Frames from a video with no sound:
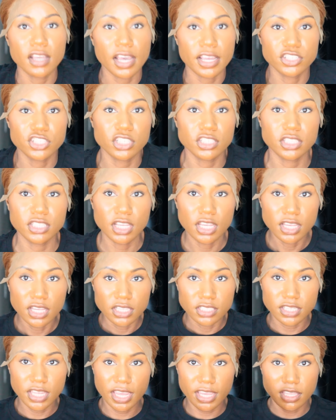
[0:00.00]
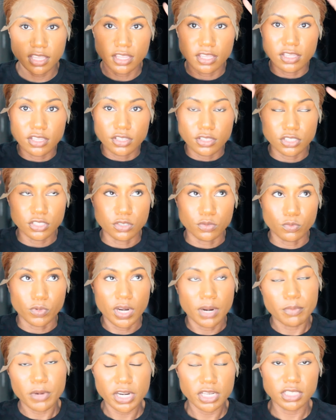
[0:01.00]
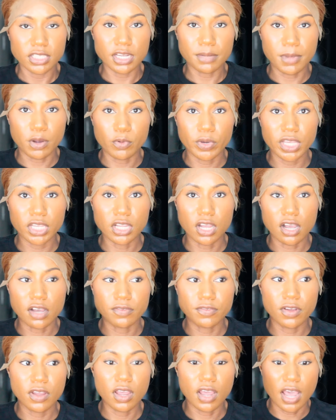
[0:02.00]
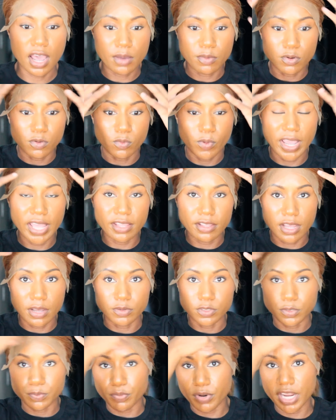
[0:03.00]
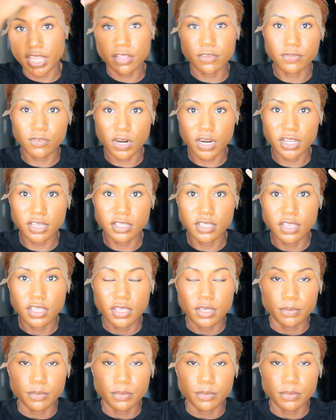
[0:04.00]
I just take, when I'm ready to take my wig off, I will spray the front,